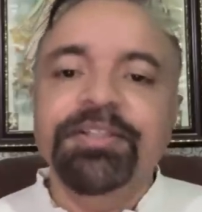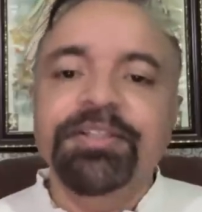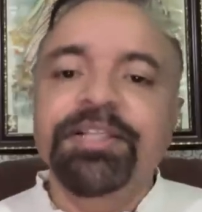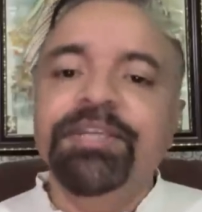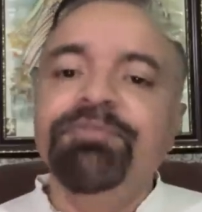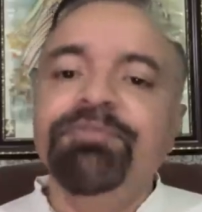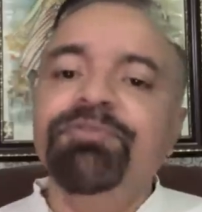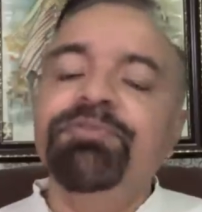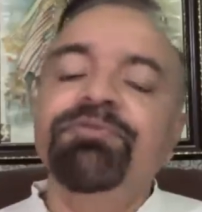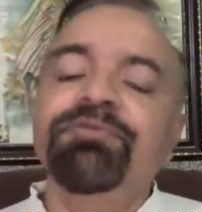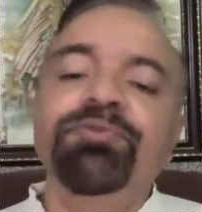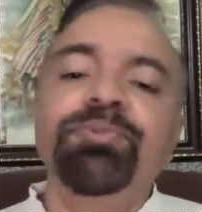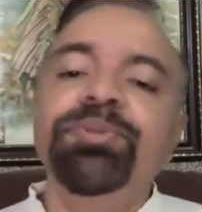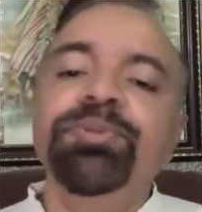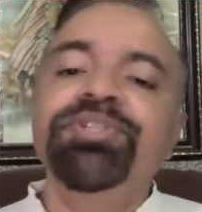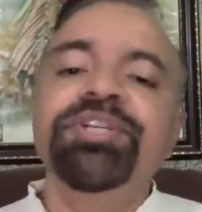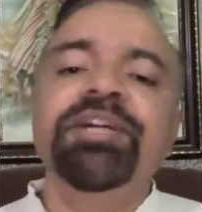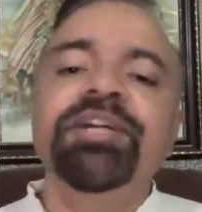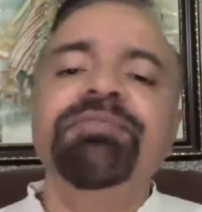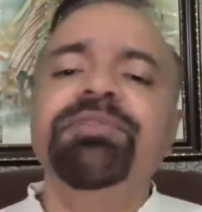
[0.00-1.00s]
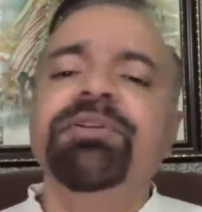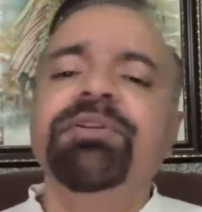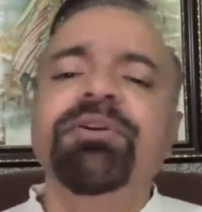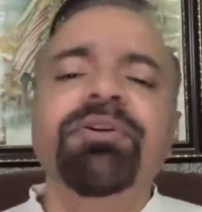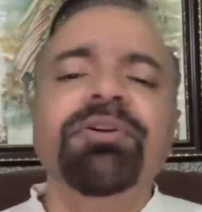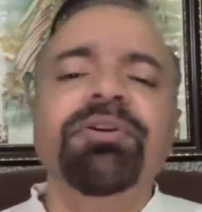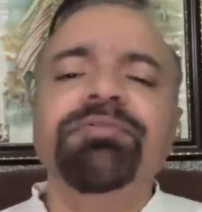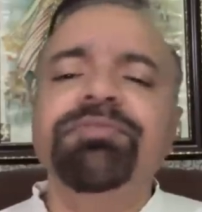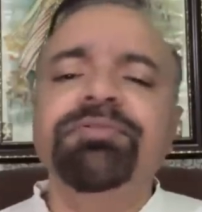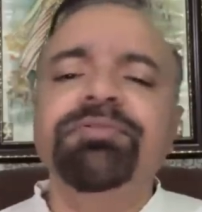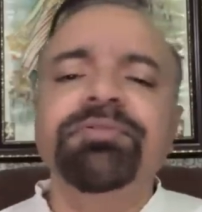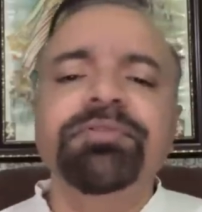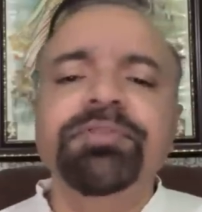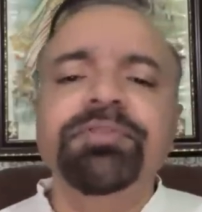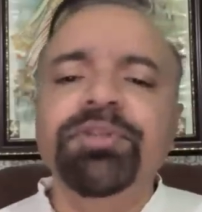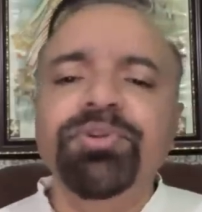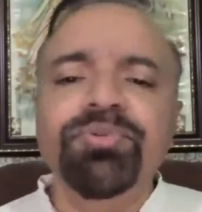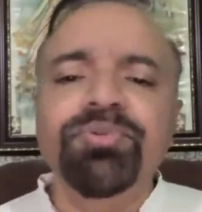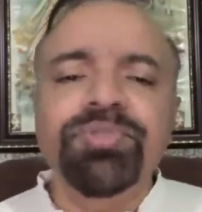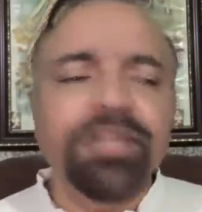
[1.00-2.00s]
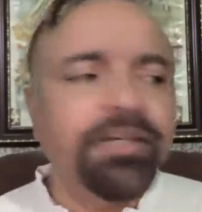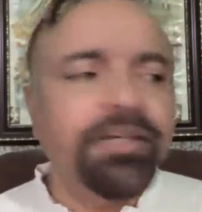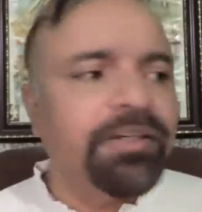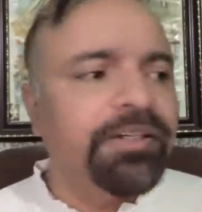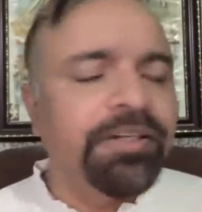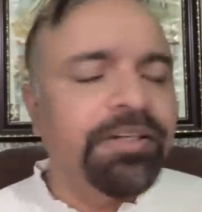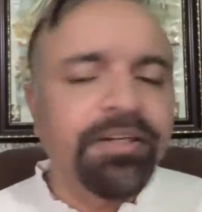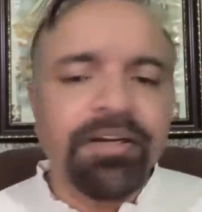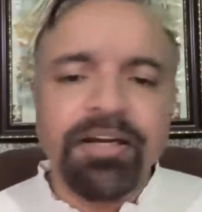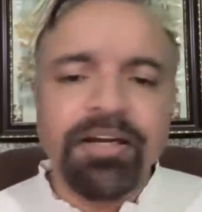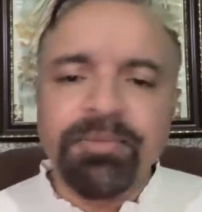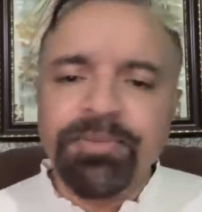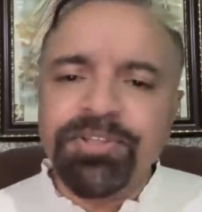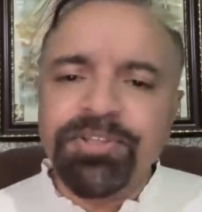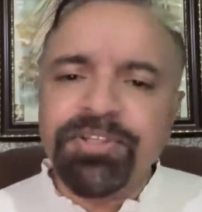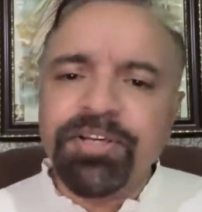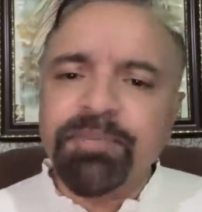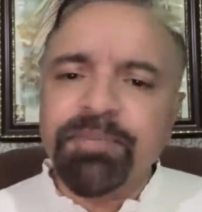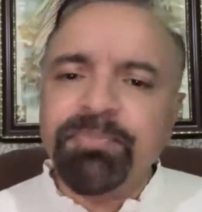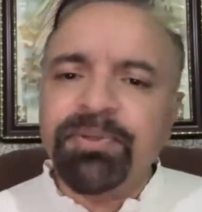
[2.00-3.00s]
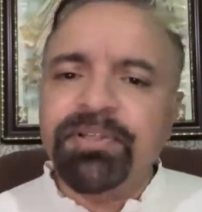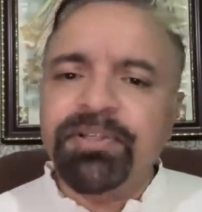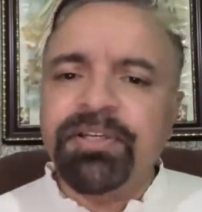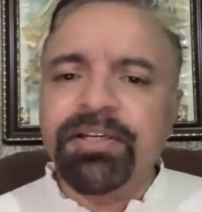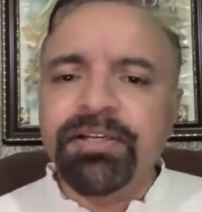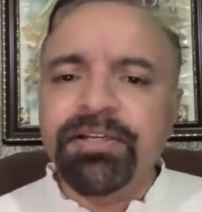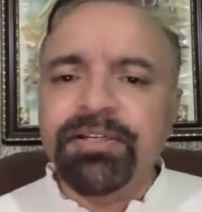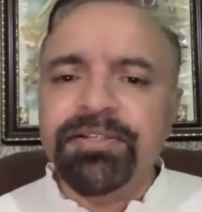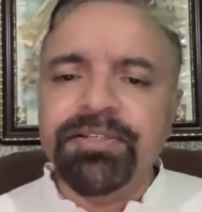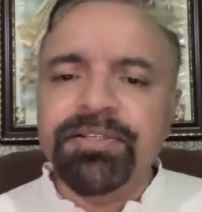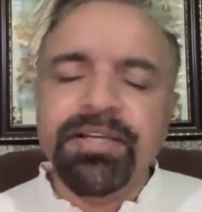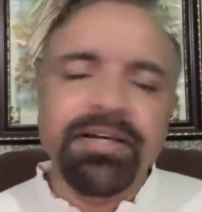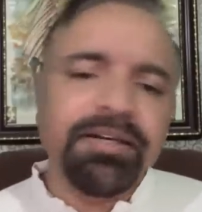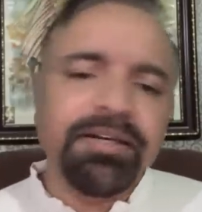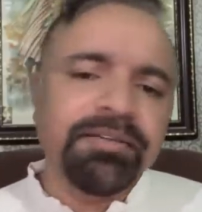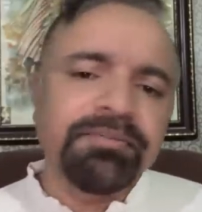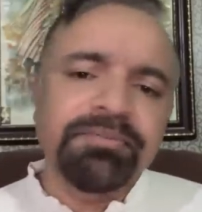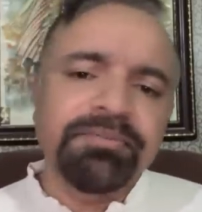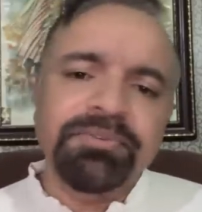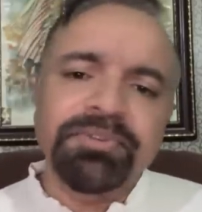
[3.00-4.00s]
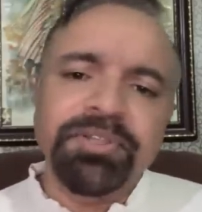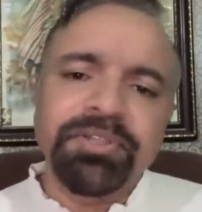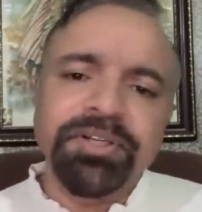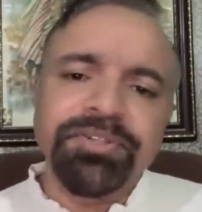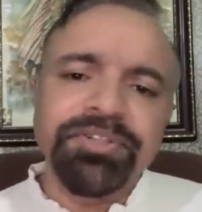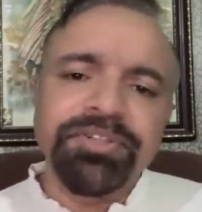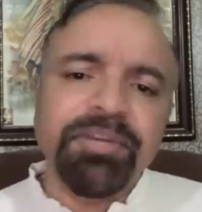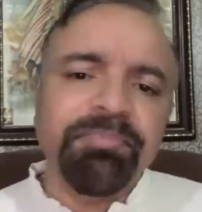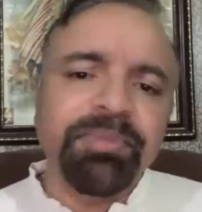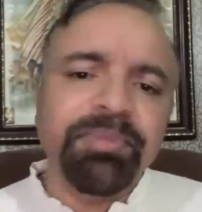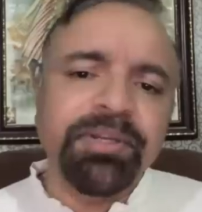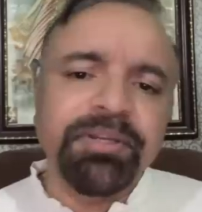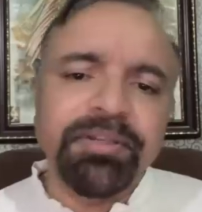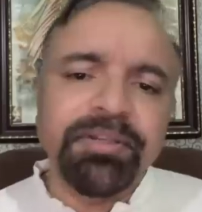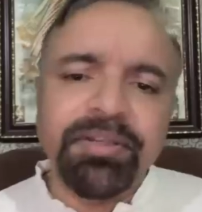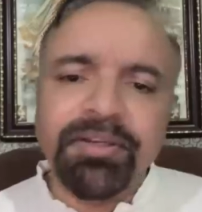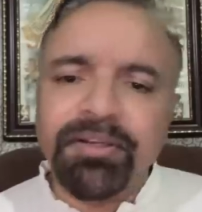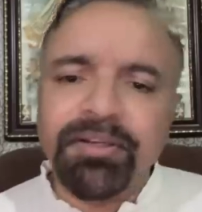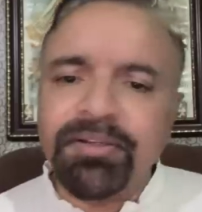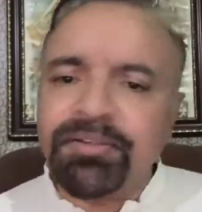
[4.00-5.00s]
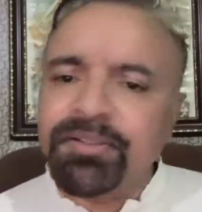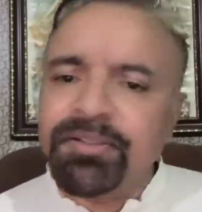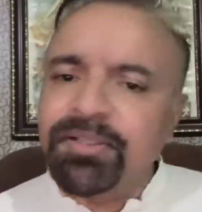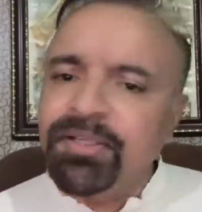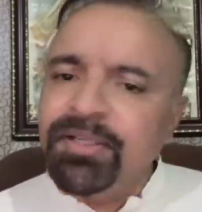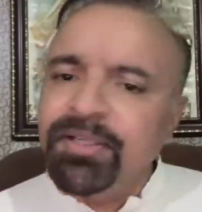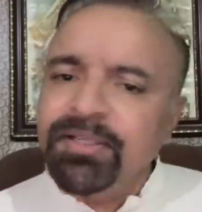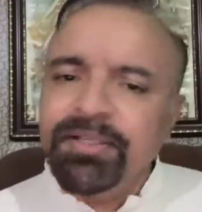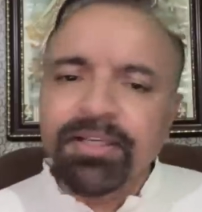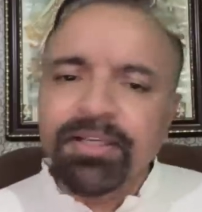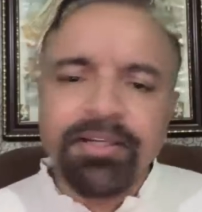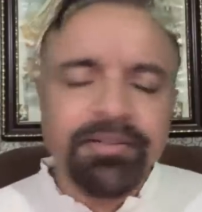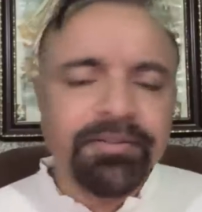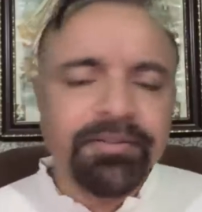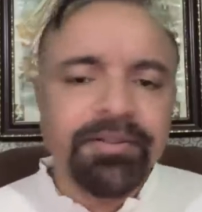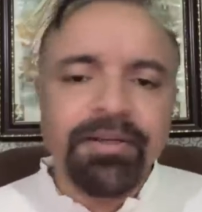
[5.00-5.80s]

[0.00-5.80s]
They would be sent with a lot of news that Indian Army is raping ladies there, kids are being killed here.